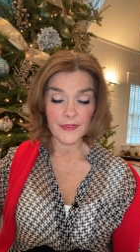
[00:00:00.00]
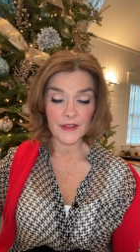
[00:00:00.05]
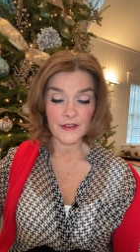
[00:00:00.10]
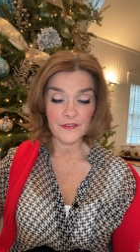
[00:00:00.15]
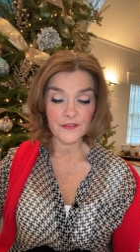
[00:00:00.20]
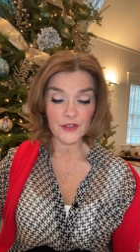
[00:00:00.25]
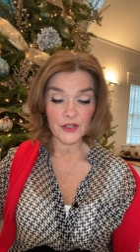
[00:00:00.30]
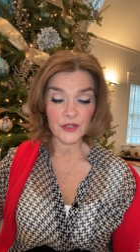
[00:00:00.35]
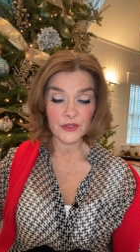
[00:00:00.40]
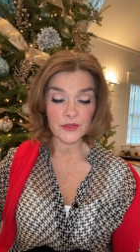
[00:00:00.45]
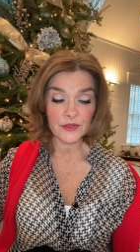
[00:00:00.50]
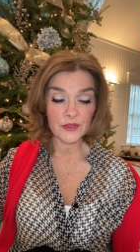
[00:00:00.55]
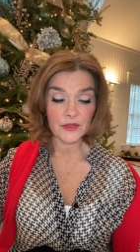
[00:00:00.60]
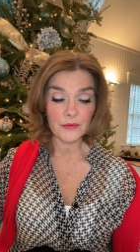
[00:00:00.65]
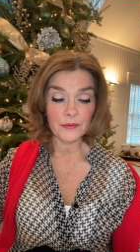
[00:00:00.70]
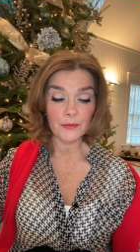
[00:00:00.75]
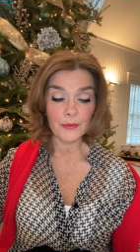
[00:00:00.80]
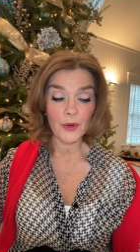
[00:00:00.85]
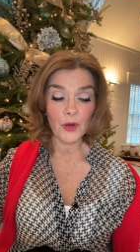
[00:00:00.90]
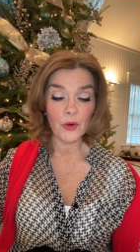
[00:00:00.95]
the first
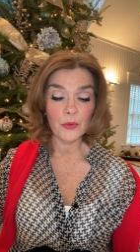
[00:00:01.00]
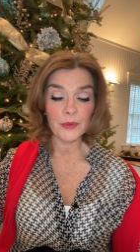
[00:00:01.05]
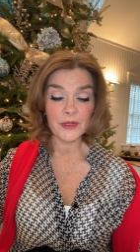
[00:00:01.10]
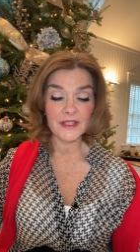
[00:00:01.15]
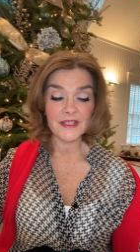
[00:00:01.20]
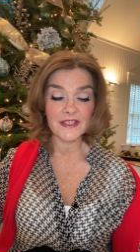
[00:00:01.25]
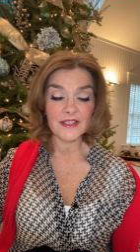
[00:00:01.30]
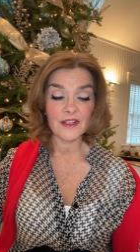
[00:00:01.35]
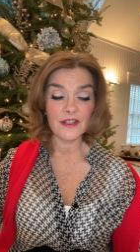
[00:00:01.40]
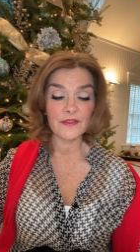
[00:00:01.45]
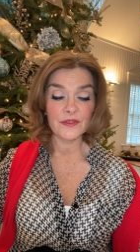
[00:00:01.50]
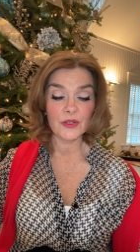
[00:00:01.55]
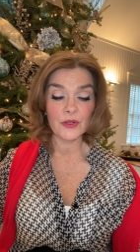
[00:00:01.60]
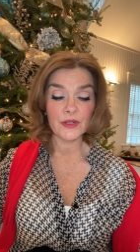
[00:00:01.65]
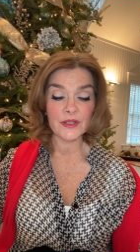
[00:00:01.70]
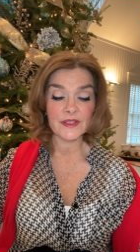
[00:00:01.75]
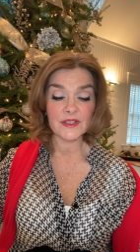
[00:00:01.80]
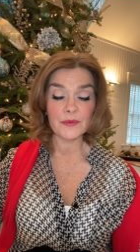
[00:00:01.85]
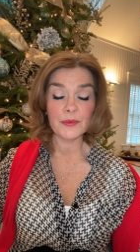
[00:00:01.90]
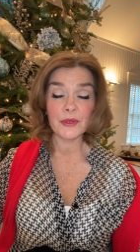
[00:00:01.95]
moment of
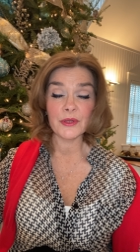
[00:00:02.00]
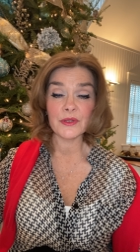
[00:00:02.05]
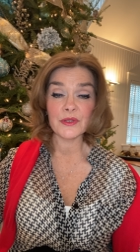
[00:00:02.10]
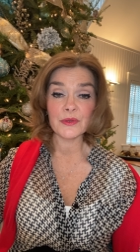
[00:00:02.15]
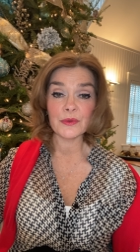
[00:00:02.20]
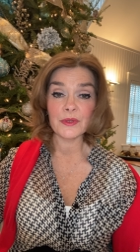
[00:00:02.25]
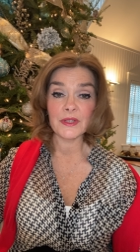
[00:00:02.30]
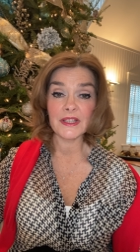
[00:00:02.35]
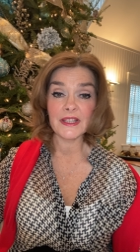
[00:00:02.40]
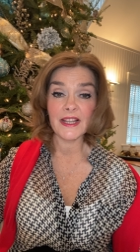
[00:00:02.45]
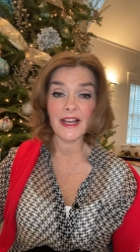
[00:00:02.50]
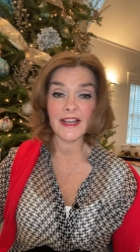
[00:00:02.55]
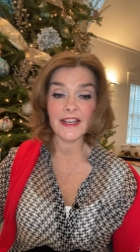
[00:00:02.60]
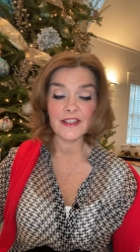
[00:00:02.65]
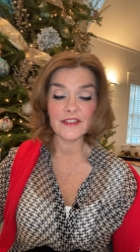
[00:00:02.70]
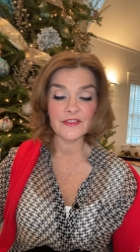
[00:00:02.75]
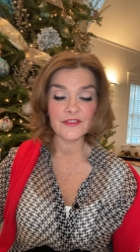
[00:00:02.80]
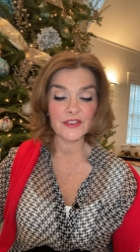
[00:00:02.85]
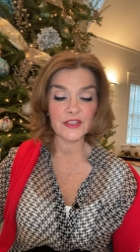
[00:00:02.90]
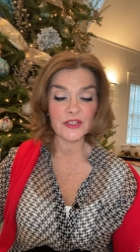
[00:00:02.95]
your spiritual
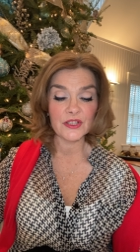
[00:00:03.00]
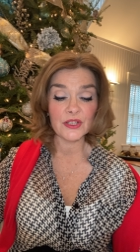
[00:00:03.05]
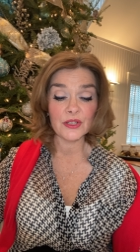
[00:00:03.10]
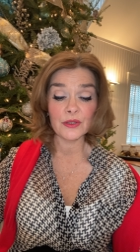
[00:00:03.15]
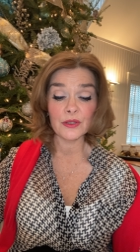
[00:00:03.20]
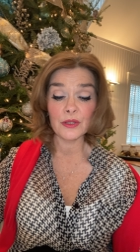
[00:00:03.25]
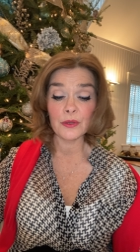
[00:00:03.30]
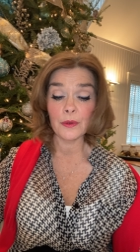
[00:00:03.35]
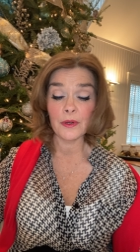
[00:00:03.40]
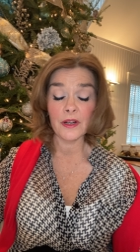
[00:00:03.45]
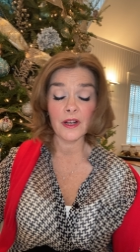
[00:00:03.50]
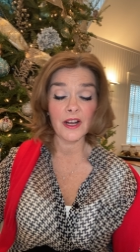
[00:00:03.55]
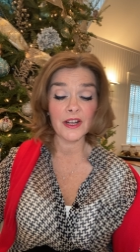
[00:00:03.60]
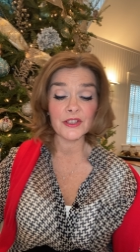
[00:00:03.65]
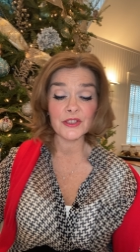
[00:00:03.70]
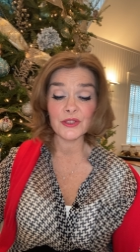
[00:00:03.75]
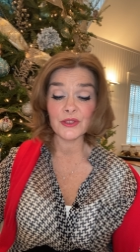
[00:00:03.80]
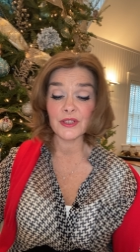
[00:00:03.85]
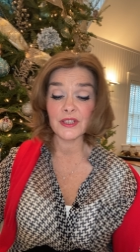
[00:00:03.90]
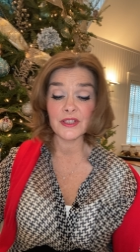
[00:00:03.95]
life until you are
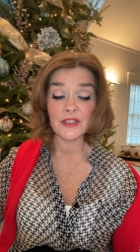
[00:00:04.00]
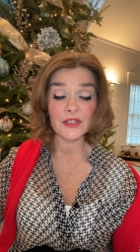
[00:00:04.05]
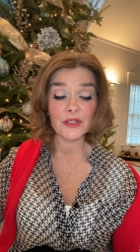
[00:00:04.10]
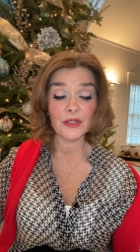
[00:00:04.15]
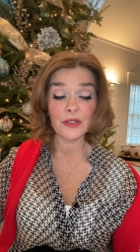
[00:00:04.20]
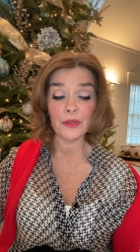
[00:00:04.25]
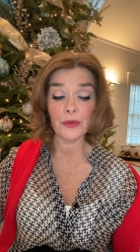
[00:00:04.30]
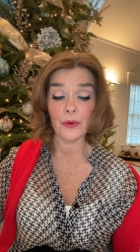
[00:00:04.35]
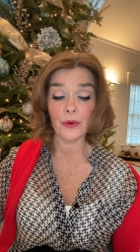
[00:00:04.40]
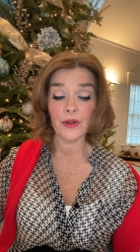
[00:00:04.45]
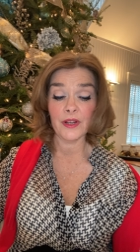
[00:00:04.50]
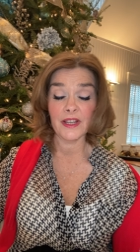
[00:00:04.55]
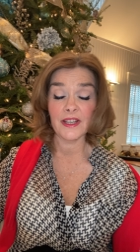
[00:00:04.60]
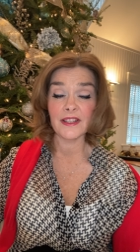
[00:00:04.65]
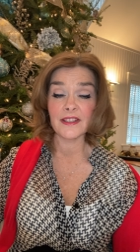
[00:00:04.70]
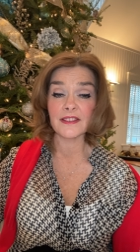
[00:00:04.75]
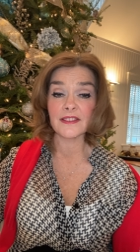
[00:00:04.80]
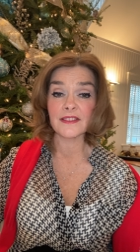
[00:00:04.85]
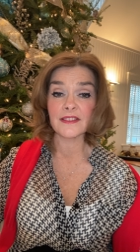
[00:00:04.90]
ushered into glory,